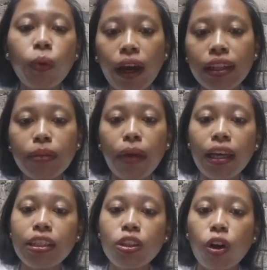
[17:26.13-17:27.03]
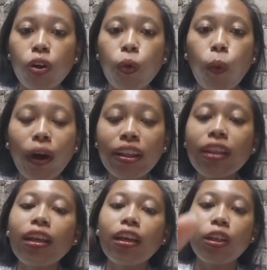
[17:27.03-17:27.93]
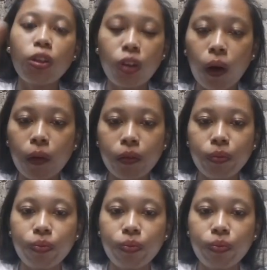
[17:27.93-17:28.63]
it based on what you know.